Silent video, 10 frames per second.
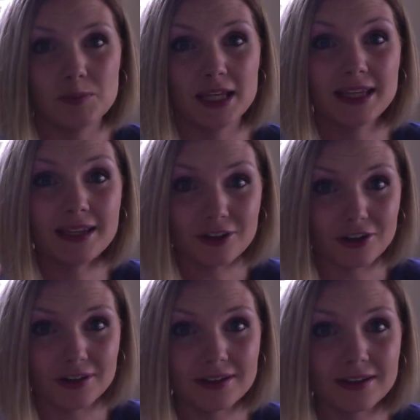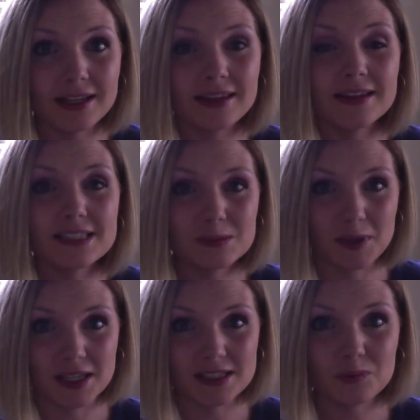But here in this
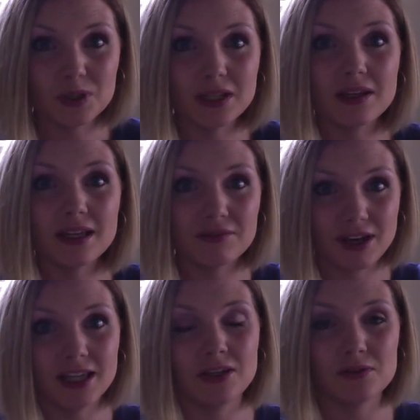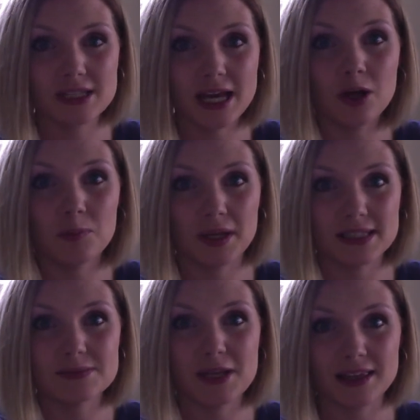space, we invite you to help
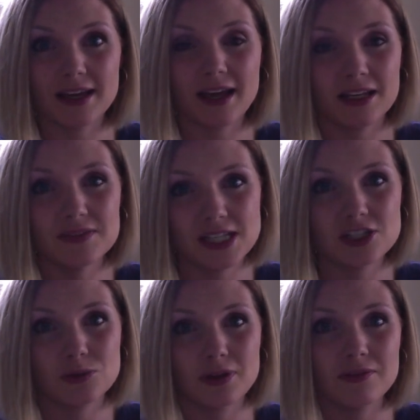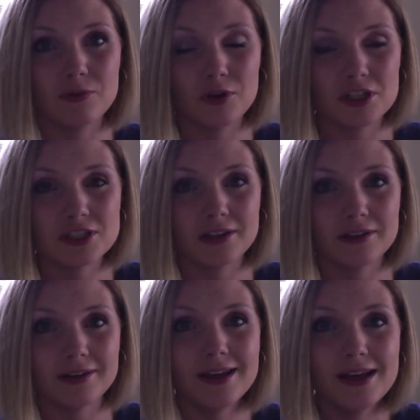us make that kind of sanctuary for each other